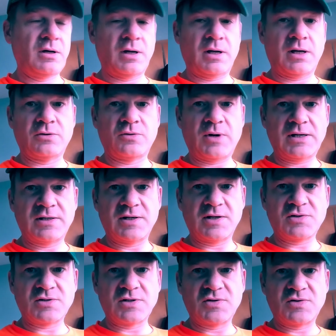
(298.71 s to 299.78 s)
at great
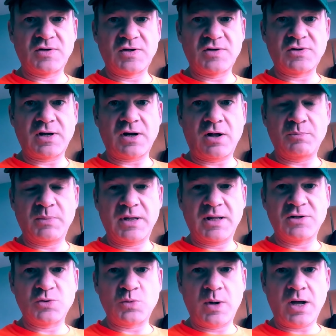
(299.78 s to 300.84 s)
distances, it
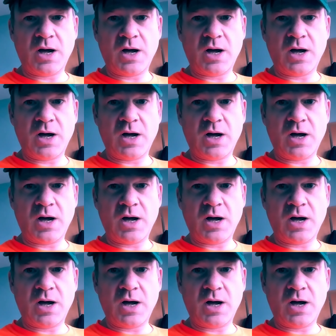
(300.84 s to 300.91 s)
means we